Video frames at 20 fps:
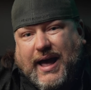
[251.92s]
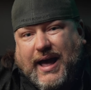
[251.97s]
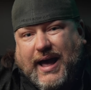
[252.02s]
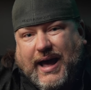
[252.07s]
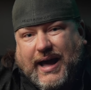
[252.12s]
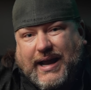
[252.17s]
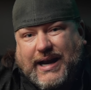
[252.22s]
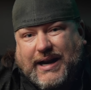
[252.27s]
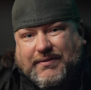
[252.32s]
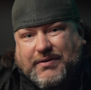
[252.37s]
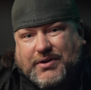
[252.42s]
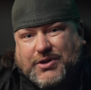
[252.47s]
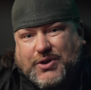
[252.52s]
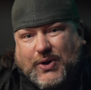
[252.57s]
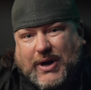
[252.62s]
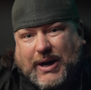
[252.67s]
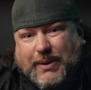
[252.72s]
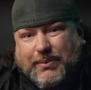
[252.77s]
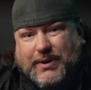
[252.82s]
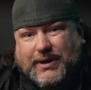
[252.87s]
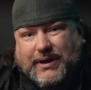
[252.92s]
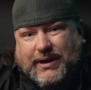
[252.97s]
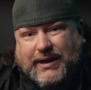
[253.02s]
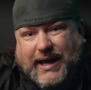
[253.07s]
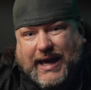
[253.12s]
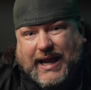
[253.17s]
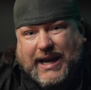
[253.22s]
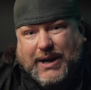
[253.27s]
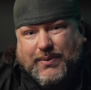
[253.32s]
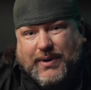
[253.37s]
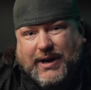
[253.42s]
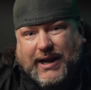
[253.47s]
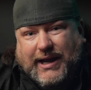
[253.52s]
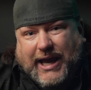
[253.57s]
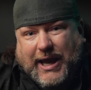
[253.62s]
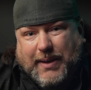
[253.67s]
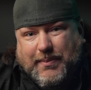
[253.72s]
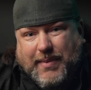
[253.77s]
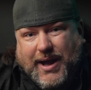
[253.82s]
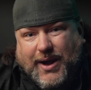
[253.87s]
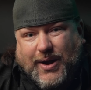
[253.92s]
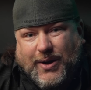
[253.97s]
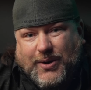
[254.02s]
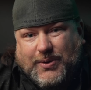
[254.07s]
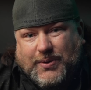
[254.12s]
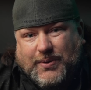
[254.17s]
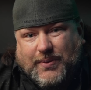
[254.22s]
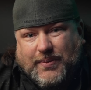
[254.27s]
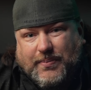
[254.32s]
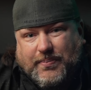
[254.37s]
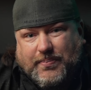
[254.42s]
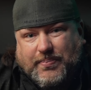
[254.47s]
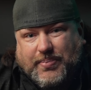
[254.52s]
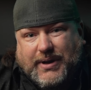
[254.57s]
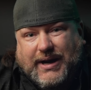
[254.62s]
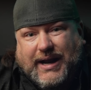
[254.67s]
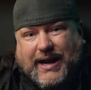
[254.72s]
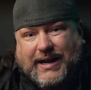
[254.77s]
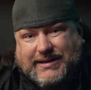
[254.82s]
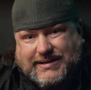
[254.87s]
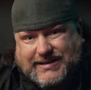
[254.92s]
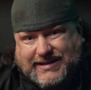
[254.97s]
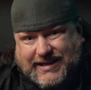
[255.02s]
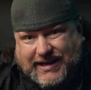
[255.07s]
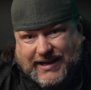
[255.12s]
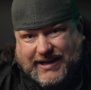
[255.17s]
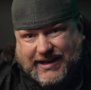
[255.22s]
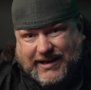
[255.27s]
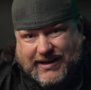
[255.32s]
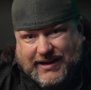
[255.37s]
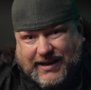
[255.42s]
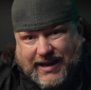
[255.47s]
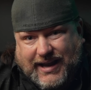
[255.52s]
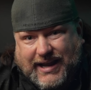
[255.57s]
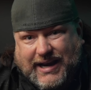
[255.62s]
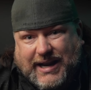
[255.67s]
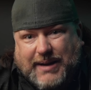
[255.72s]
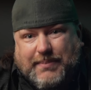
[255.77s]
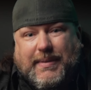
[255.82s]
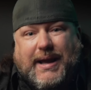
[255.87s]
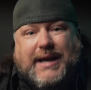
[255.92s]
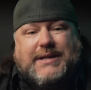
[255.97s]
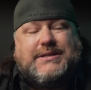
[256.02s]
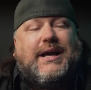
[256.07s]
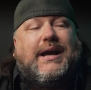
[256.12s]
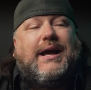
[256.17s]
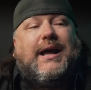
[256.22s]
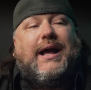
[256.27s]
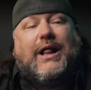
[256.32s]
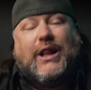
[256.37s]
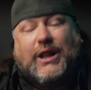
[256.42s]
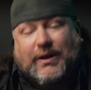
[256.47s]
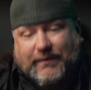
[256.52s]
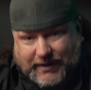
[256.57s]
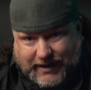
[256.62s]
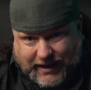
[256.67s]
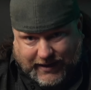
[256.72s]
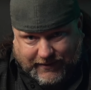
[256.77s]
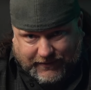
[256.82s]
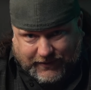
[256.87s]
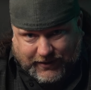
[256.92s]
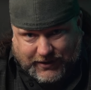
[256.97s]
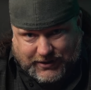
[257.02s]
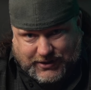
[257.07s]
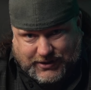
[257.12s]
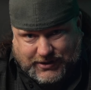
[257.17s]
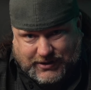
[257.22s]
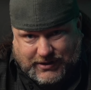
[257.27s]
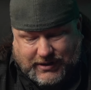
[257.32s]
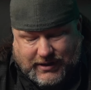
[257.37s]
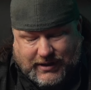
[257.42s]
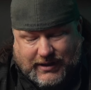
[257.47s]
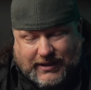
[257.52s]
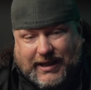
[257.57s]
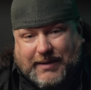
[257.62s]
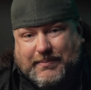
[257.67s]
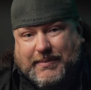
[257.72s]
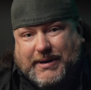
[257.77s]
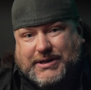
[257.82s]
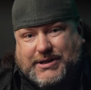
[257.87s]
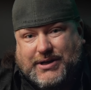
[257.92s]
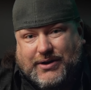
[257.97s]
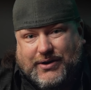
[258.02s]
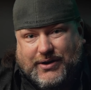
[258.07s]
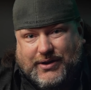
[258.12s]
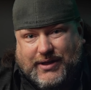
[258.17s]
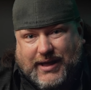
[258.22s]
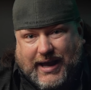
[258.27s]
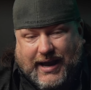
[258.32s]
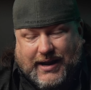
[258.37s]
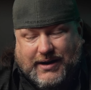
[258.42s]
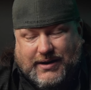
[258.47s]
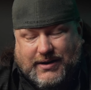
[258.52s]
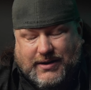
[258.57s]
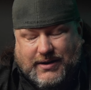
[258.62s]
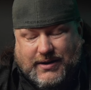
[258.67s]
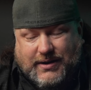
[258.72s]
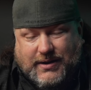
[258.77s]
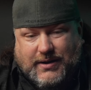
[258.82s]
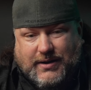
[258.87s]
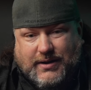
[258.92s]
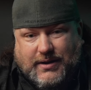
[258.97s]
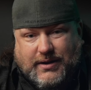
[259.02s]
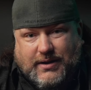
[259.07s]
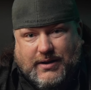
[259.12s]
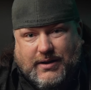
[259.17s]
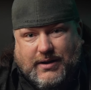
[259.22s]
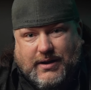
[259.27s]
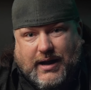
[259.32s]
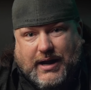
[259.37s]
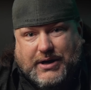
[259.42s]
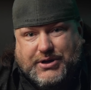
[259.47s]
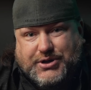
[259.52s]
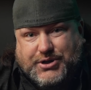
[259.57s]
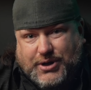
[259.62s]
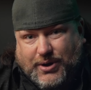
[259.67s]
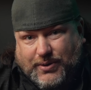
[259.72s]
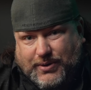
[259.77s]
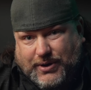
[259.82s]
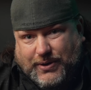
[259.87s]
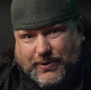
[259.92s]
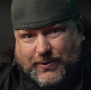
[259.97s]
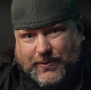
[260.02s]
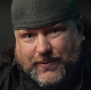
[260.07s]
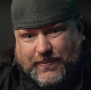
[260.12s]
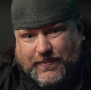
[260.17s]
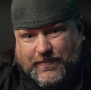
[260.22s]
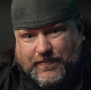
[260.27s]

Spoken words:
I never thought I would get it when it came out, but I did, and it makes a hell of a difference. Let me tell you that. I'd show you,